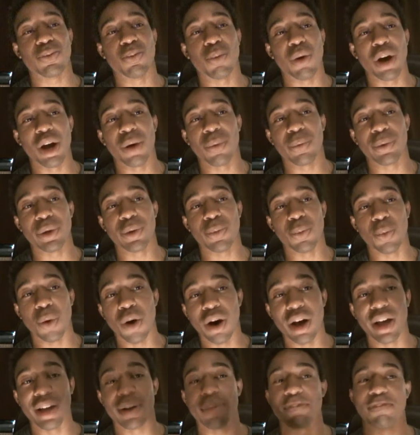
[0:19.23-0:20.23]
what we
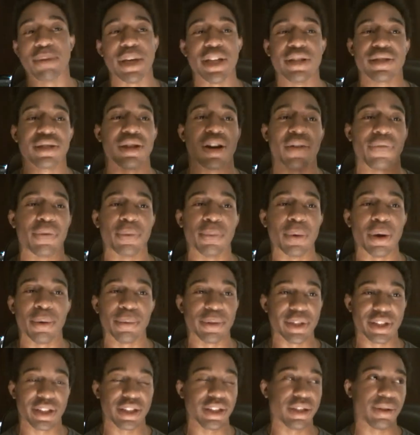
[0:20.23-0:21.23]
want based off of
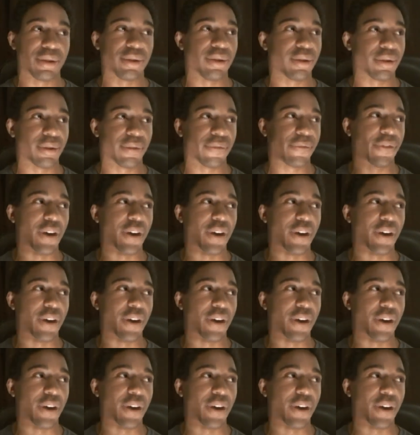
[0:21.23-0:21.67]
what we see